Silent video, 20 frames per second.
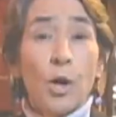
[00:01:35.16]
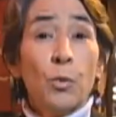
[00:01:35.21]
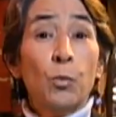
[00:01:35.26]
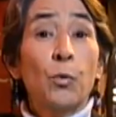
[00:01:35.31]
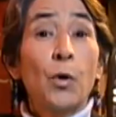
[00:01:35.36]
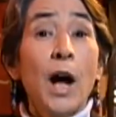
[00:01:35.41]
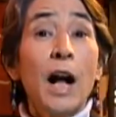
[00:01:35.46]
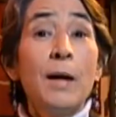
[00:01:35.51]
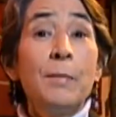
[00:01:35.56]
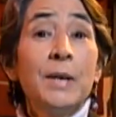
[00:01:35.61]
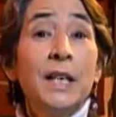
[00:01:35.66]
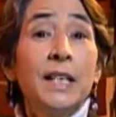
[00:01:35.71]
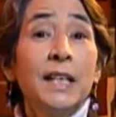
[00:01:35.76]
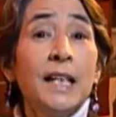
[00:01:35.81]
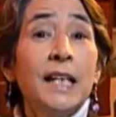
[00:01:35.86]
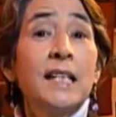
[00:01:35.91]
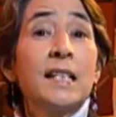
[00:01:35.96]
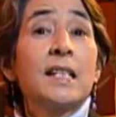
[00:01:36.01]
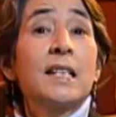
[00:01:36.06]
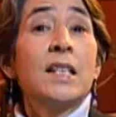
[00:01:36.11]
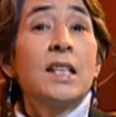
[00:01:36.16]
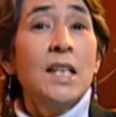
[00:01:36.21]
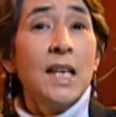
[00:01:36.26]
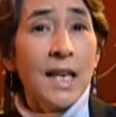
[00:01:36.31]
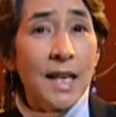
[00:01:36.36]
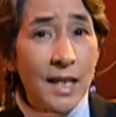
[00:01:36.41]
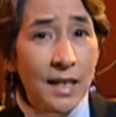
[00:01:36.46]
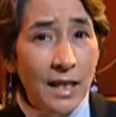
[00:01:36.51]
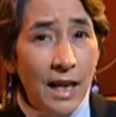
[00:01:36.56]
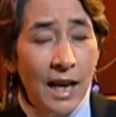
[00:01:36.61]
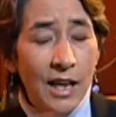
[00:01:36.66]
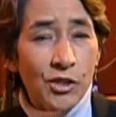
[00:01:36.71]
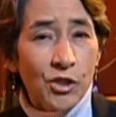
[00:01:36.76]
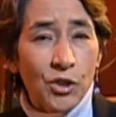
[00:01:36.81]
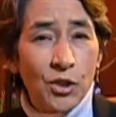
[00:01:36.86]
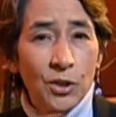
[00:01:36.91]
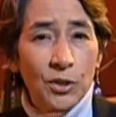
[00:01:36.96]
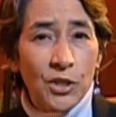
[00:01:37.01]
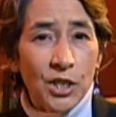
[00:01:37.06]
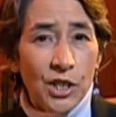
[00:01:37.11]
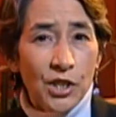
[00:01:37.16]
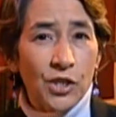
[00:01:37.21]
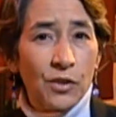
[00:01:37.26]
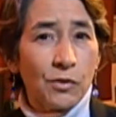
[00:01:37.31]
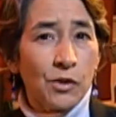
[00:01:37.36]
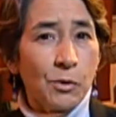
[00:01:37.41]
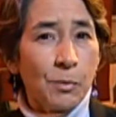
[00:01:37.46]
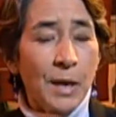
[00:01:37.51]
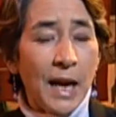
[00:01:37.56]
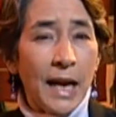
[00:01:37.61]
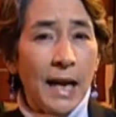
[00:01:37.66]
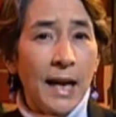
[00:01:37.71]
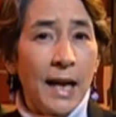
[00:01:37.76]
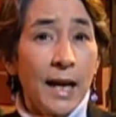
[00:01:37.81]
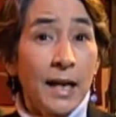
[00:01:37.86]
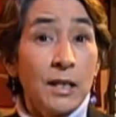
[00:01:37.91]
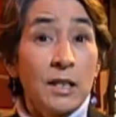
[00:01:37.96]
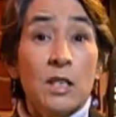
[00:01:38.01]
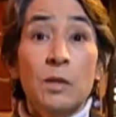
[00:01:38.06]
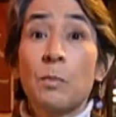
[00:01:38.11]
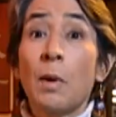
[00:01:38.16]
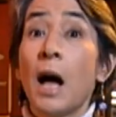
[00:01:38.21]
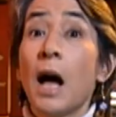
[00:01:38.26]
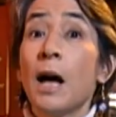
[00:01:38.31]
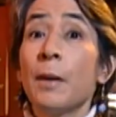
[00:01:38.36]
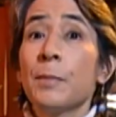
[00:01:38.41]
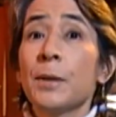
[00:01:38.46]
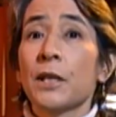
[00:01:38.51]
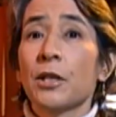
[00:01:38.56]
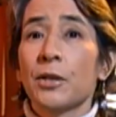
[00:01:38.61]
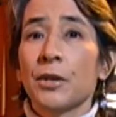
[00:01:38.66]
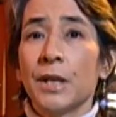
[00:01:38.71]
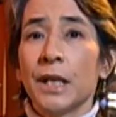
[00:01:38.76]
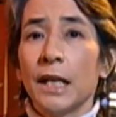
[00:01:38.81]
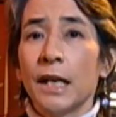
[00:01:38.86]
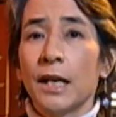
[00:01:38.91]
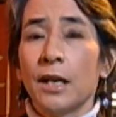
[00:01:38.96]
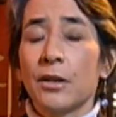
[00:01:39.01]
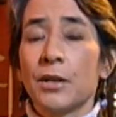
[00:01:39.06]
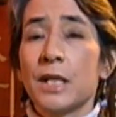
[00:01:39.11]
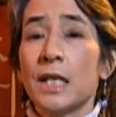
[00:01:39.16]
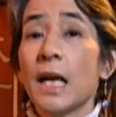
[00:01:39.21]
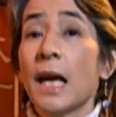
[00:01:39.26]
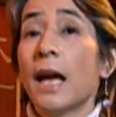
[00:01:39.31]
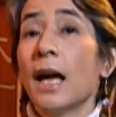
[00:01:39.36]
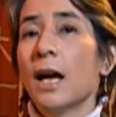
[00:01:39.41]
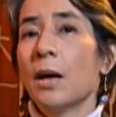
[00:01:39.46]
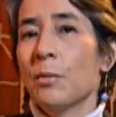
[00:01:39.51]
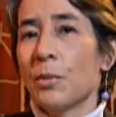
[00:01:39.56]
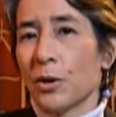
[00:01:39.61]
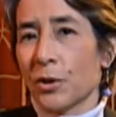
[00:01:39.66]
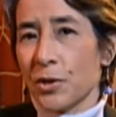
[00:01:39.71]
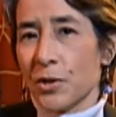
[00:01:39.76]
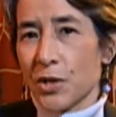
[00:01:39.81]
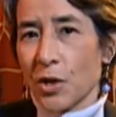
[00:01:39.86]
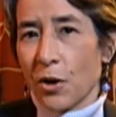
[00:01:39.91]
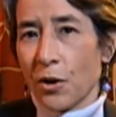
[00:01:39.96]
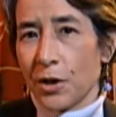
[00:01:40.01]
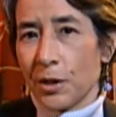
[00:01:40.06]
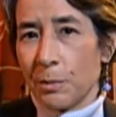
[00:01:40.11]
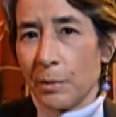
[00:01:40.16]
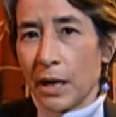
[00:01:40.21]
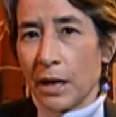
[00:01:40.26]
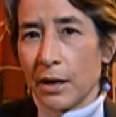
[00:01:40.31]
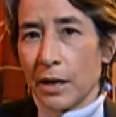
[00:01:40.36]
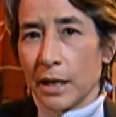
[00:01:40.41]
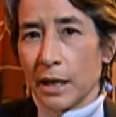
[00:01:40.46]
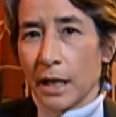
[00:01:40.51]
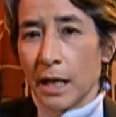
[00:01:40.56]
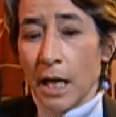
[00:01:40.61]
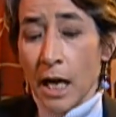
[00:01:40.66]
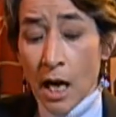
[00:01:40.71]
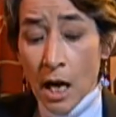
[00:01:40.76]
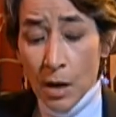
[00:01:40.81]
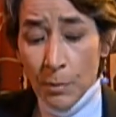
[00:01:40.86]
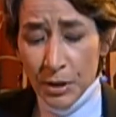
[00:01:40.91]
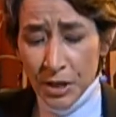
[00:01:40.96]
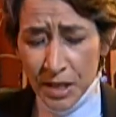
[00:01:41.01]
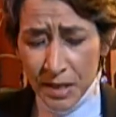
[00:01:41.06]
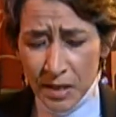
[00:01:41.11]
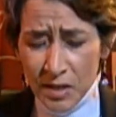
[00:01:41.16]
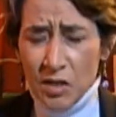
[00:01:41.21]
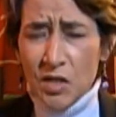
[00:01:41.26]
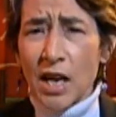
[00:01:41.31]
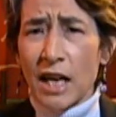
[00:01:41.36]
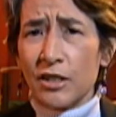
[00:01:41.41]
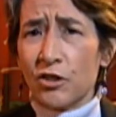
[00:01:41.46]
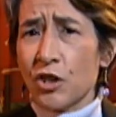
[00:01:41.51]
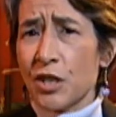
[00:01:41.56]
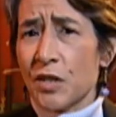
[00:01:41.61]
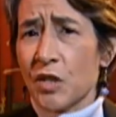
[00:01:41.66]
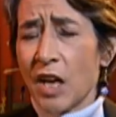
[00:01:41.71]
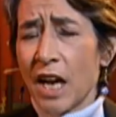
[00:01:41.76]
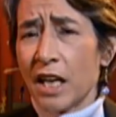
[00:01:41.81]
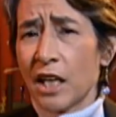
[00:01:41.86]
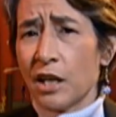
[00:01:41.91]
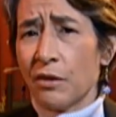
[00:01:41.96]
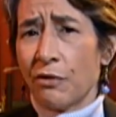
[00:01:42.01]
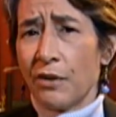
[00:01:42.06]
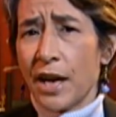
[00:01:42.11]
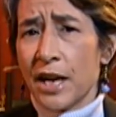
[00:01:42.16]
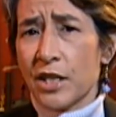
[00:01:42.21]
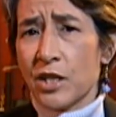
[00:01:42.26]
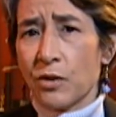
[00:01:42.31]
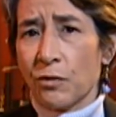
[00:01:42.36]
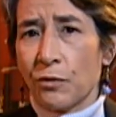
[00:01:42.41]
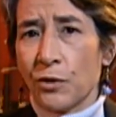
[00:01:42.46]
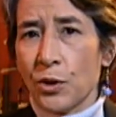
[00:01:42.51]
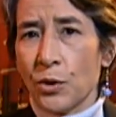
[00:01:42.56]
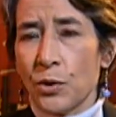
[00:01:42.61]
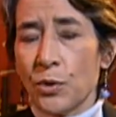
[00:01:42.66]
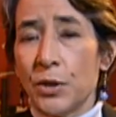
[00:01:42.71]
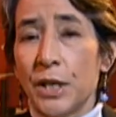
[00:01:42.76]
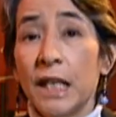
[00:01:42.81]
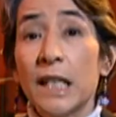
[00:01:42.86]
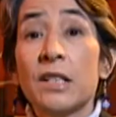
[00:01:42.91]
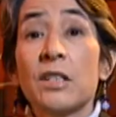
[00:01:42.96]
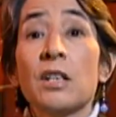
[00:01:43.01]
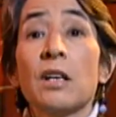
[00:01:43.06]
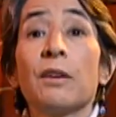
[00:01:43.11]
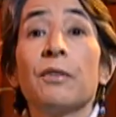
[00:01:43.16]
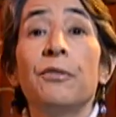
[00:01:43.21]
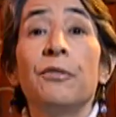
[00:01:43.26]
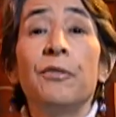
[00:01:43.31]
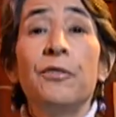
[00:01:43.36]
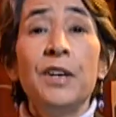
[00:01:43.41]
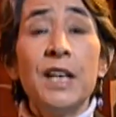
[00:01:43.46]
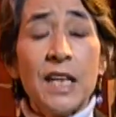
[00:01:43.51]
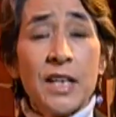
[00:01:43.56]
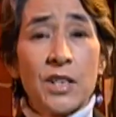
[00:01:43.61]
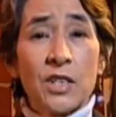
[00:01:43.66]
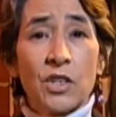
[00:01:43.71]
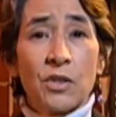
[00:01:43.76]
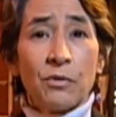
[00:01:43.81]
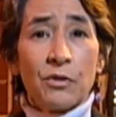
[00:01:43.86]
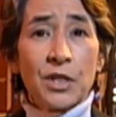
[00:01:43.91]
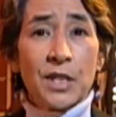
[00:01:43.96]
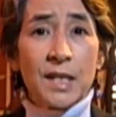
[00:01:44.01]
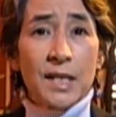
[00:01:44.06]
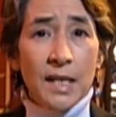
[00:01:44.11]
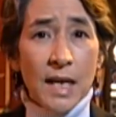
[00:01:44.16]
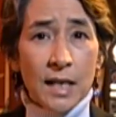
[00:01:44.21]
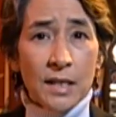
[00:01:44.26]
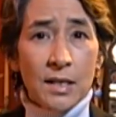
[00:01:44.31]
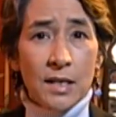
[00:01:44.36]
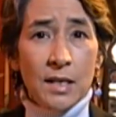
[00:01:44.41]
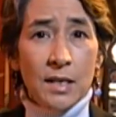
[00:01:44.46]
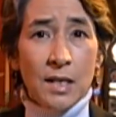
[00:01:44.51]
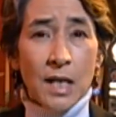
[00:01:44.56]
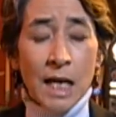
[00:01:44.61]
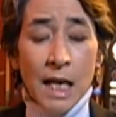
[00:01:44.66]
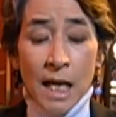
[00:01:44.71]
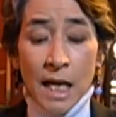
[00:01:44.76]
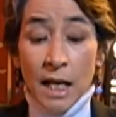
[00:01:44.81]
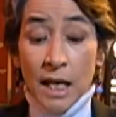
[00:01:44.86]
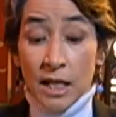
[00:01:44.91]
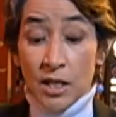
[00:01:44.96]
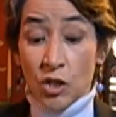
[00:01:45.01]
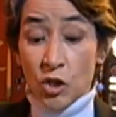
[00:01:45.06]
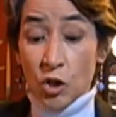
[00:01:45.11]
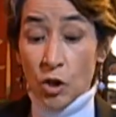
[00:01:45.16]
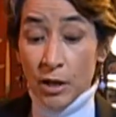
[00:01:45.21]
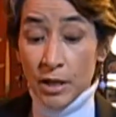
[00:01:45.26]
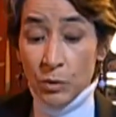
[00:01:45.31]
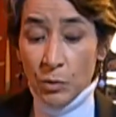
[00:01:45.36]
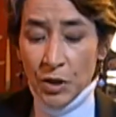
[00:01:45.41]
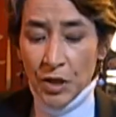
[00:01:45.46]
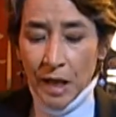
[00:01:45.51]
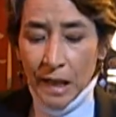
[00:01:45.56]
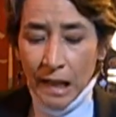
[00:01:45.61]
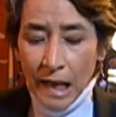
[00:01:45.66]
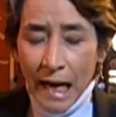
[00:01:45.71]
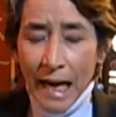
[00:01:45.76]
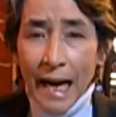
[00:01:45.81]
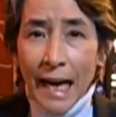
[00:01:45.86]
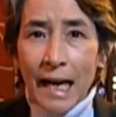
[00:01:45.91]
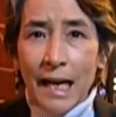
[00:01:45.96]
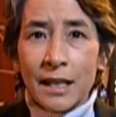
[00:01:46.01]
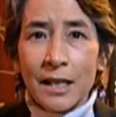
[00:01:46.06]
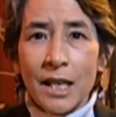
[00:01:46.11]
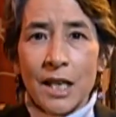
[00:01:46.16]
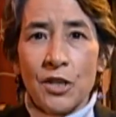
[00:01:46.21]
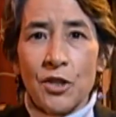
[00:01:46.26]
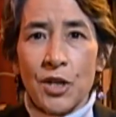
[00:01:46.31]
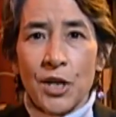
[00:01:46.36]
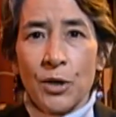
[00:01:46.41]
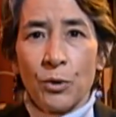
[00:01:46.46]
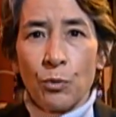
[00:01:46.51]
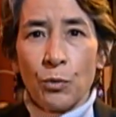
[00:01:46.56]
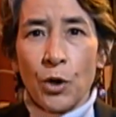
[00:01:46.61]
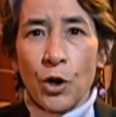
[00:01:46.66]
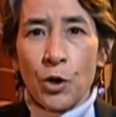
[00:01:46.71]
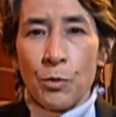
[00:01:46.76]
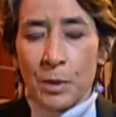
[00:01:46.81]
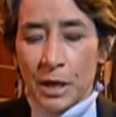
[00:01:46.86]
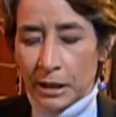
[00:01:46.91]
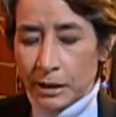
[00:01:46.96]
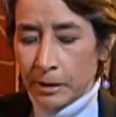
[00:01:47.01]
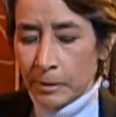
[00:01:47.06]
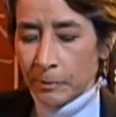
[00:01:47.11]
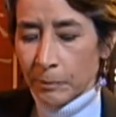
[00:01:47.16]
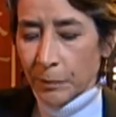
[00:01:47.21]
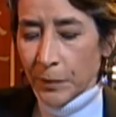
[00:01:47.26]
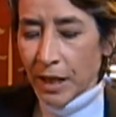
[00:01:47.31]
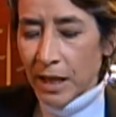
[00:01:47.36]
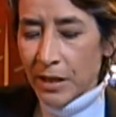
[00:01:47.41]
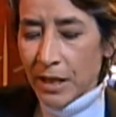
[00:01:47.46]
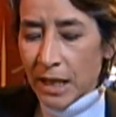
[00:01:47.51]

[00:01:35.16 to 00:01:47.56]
Ramen is the national dish of Japan, as popular here as hamburgers are in America. But this is not just any fast food, it's a feast for the senses. It starts with inhaling the aroma and